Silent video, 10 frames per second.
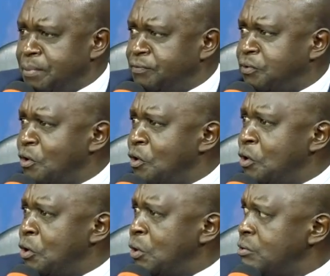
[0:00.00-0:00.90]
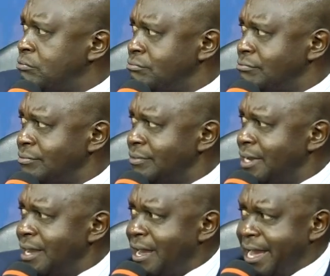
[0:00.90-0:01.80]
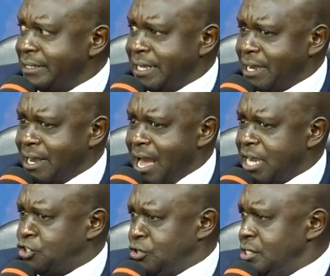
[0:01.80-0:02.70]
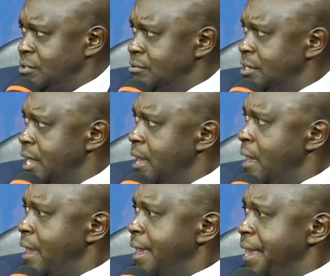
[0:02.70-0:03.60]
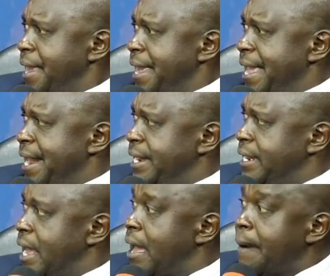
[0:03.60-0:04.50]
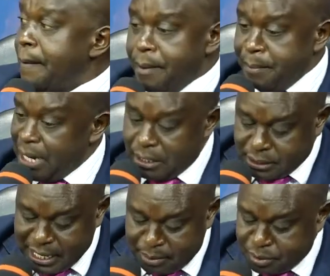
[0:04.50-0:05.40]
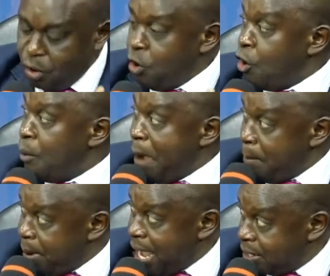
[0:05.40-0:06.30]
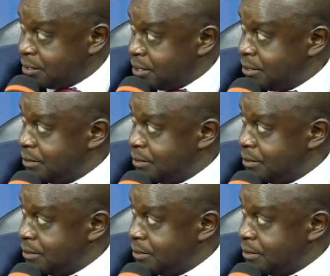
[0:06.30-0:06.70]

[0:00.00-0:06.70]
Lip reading: before I take action. And many times, on my part,